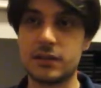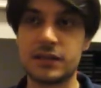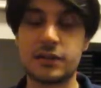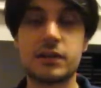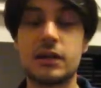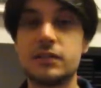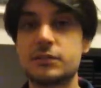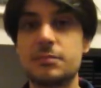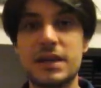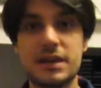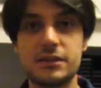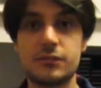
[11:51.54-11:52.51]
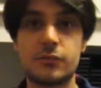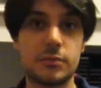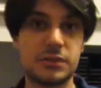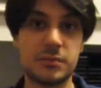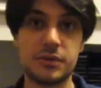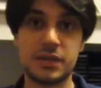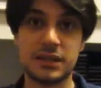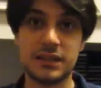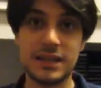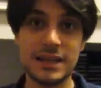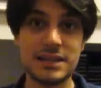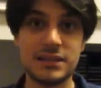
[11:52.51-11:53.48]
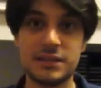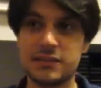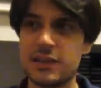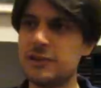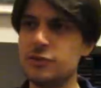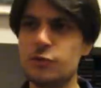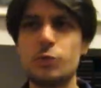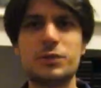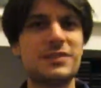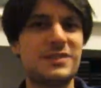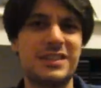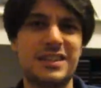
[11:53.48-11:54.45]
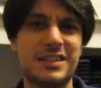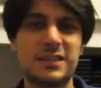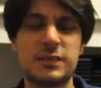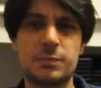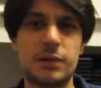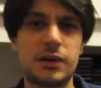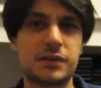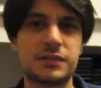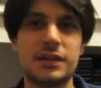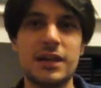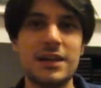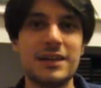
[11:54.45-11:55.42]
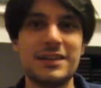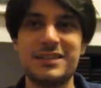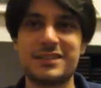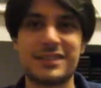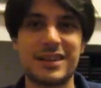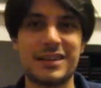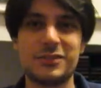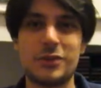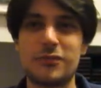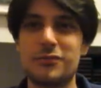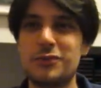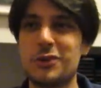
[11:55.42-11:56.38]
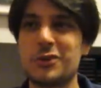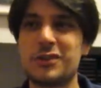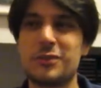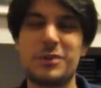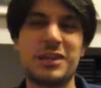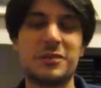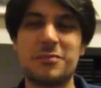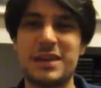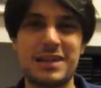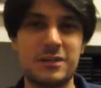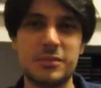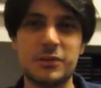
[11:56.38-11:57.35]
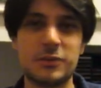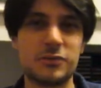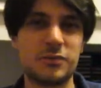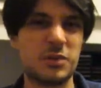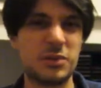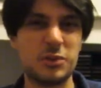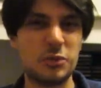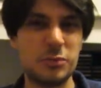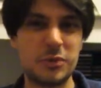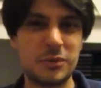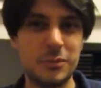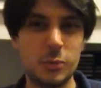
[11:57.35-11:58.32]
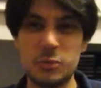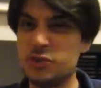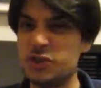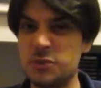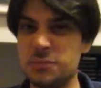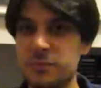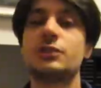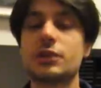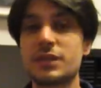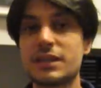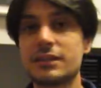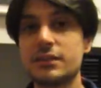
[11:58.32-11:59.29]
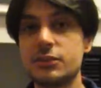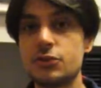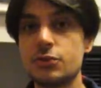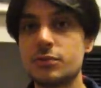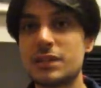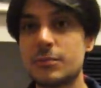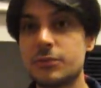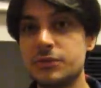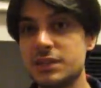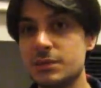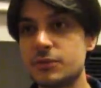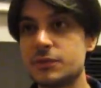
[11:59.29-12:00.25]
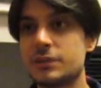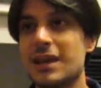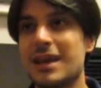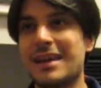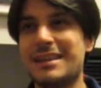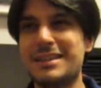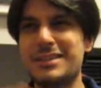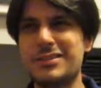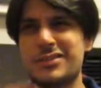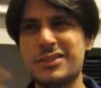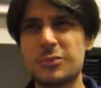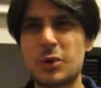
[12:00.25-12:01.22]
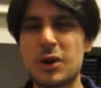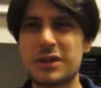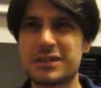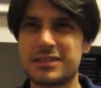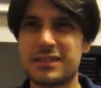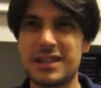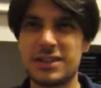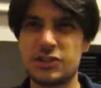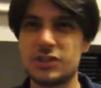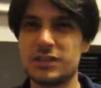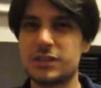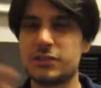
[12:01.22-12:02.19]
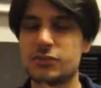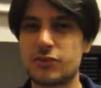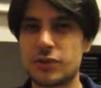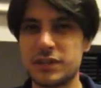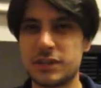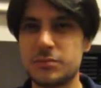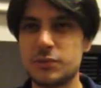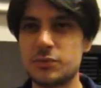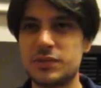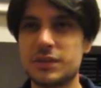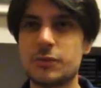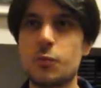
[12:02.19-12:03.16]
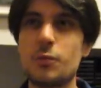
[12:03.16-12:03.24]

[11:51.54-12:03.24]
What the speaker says: like cult band from the American 80s. And you wouldn't say that Sparks is kind of not a real band because of their humor, would you? Sonically too, Lemon Demon's indie rock slash electronic music